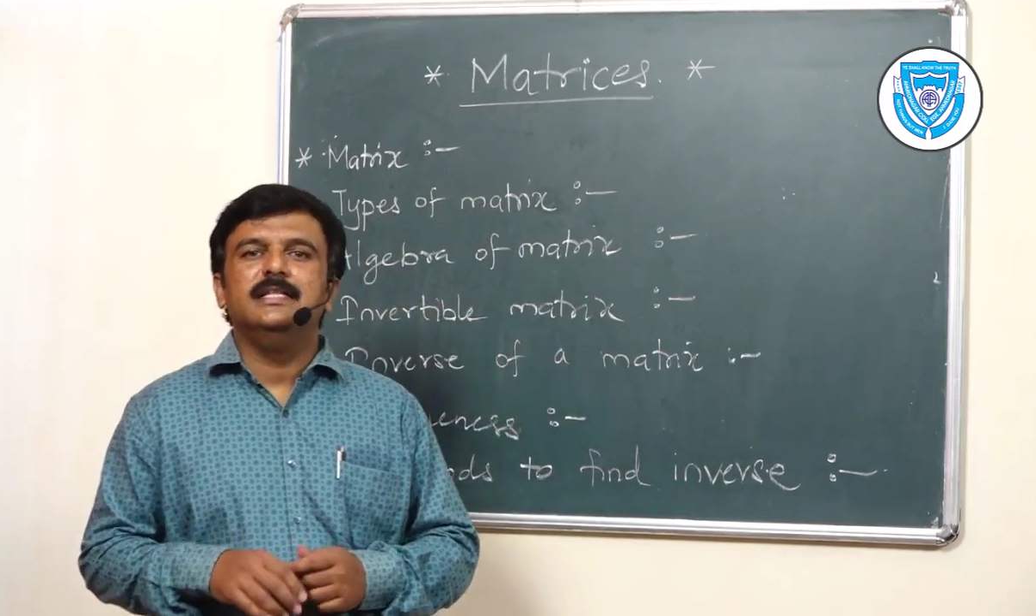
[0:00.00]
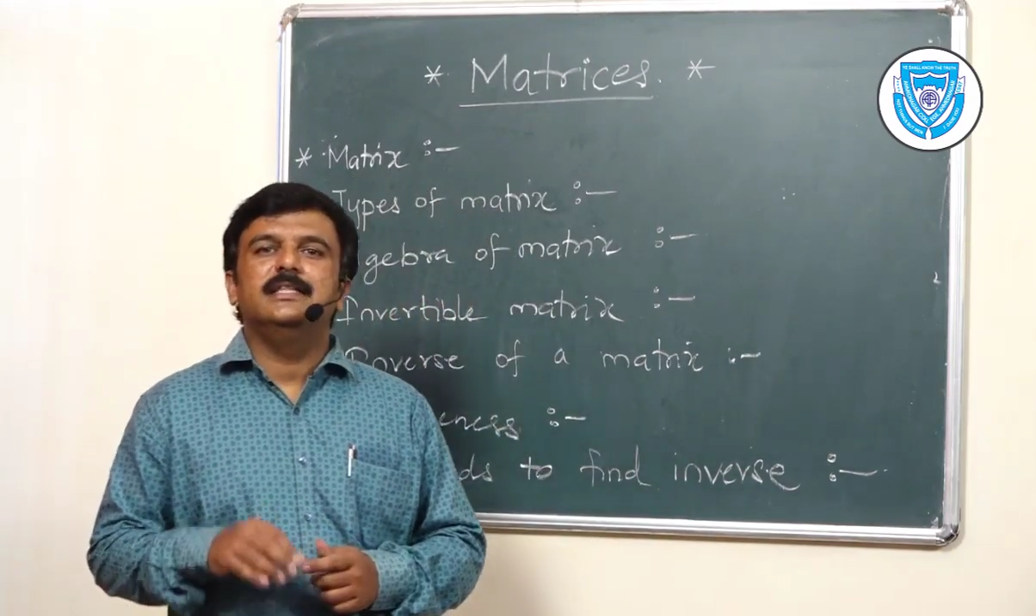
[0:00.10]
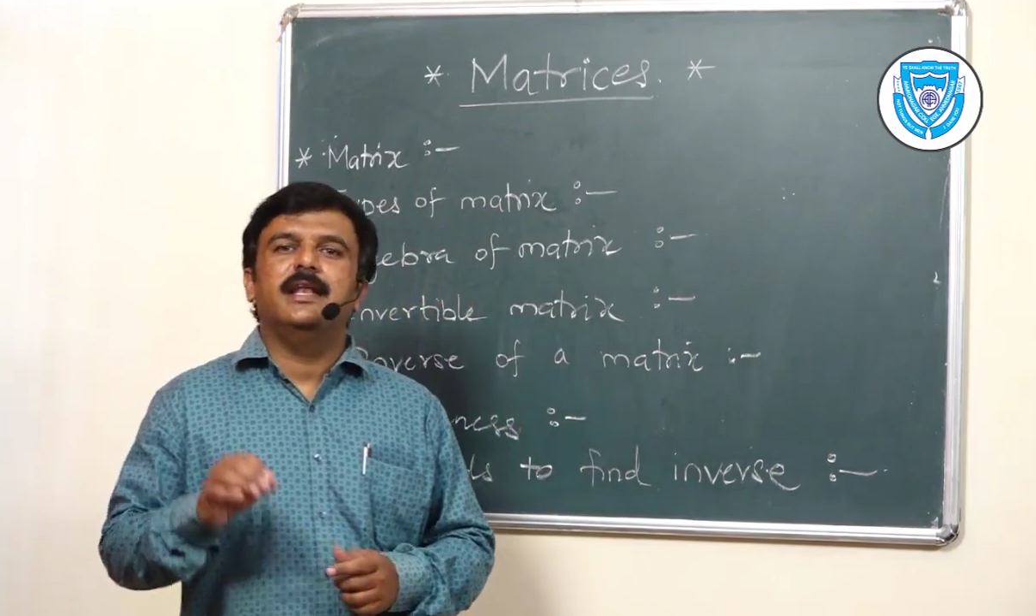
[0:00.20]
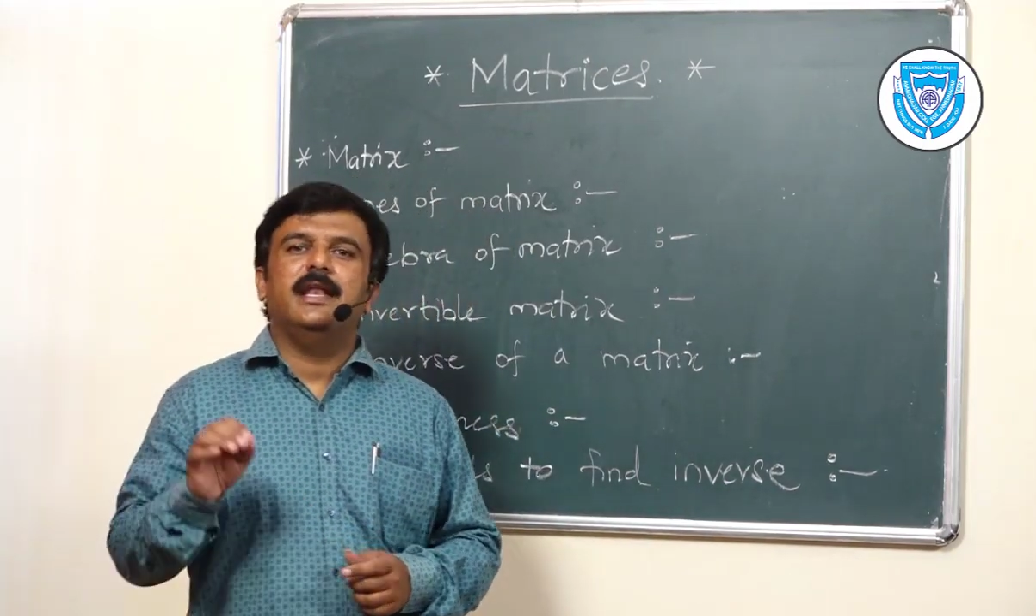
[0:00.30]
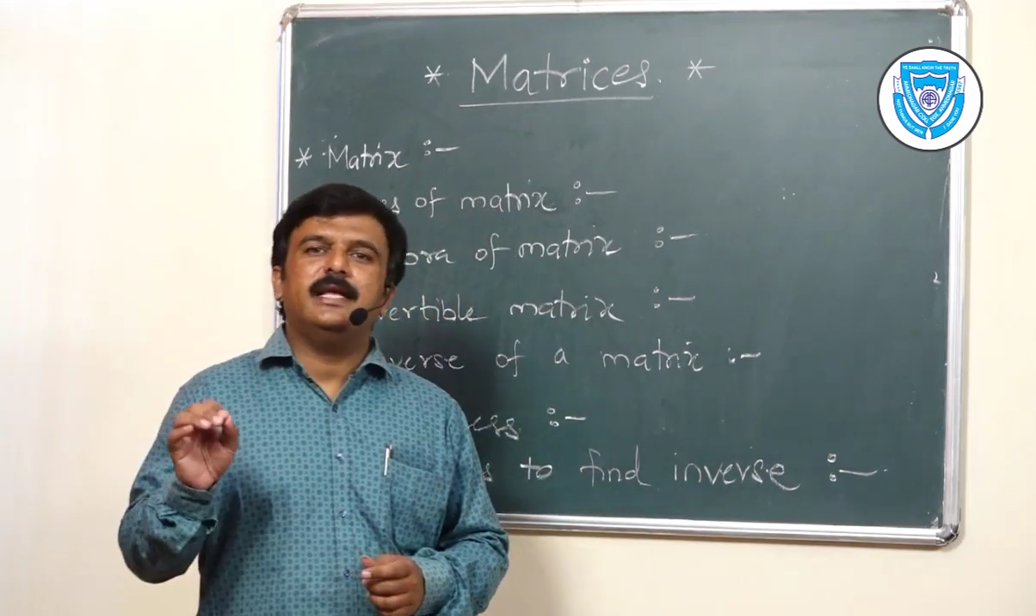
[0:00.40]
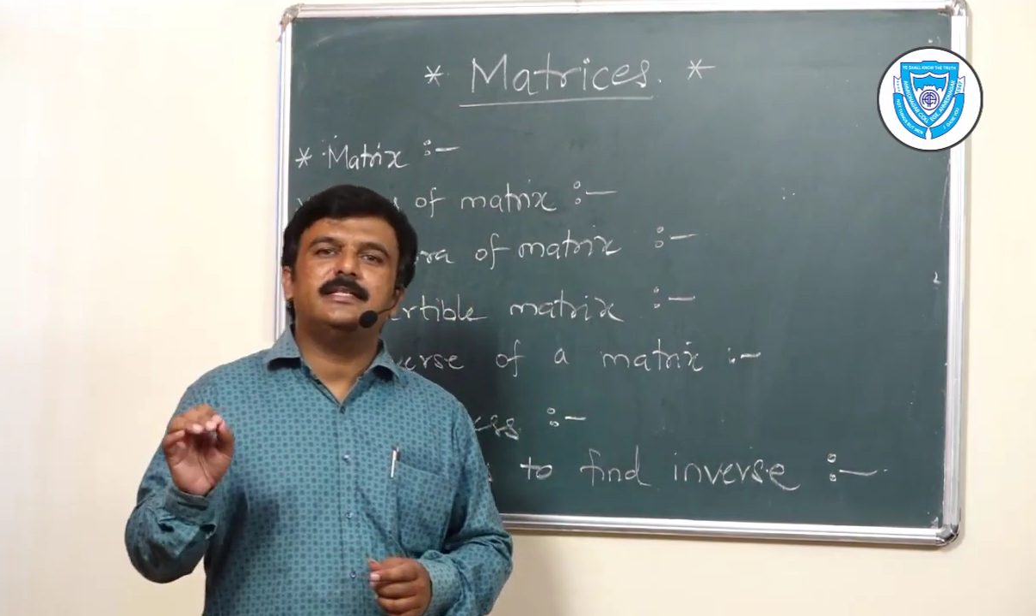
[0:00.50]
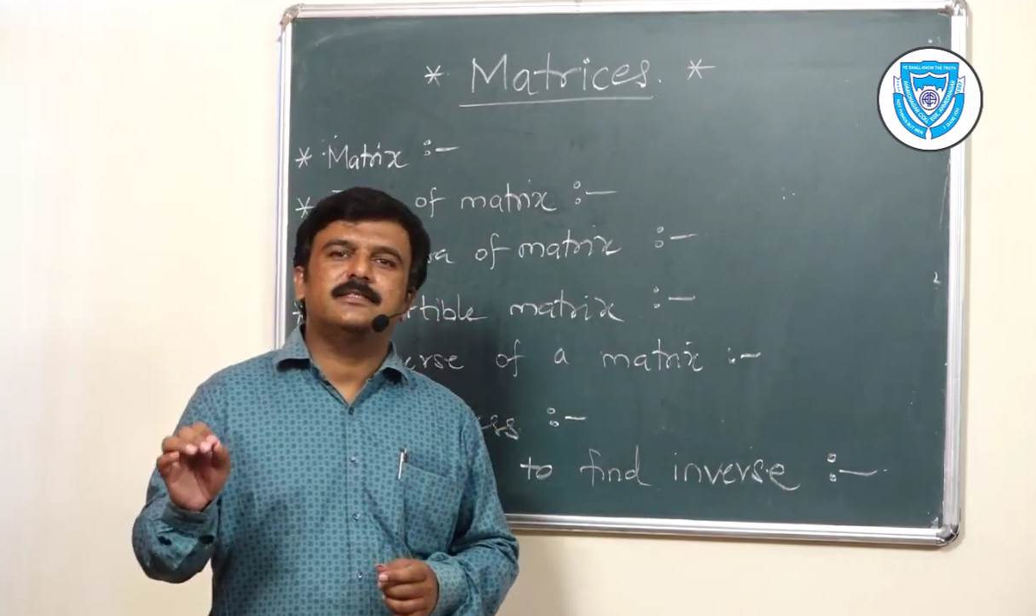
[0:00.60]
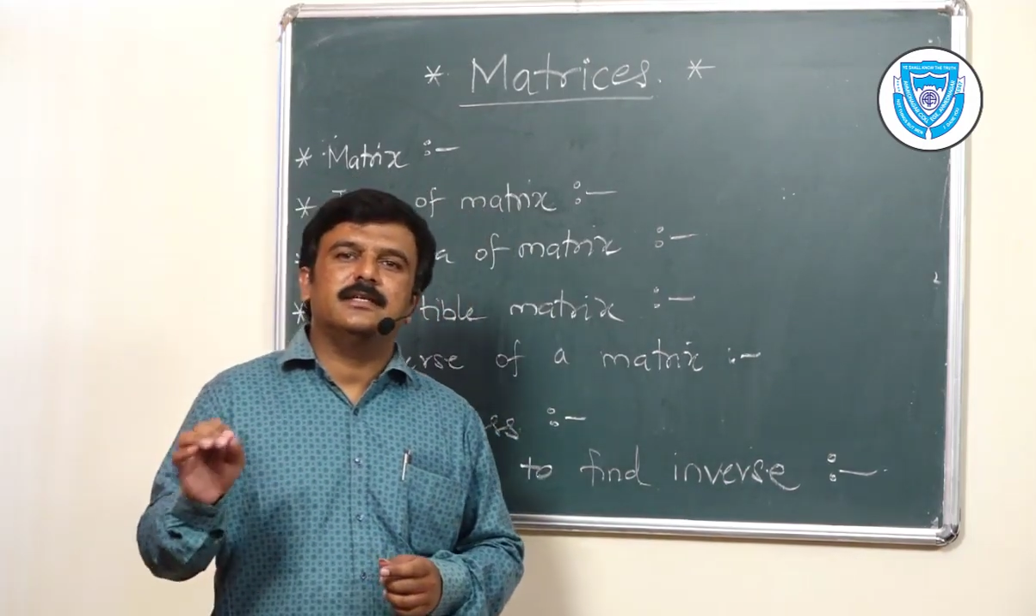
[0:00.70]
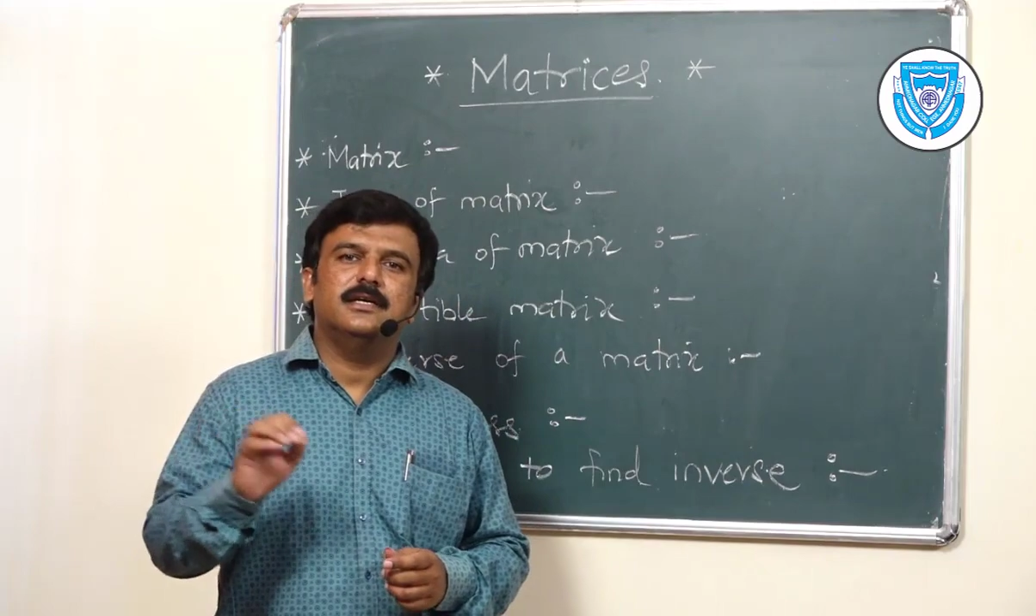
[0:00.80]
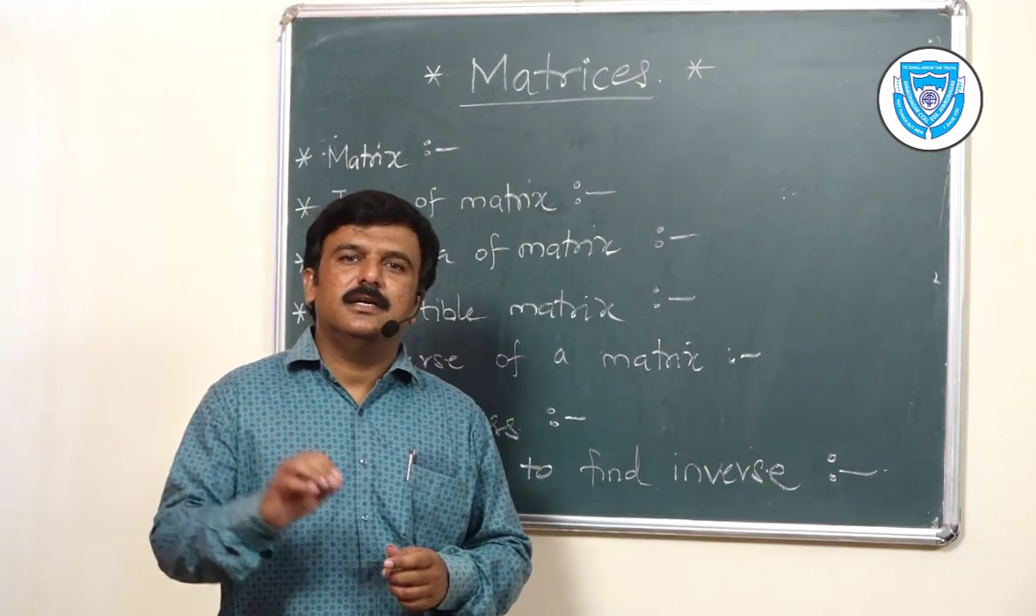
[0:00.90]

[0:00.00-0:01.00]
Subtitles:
The next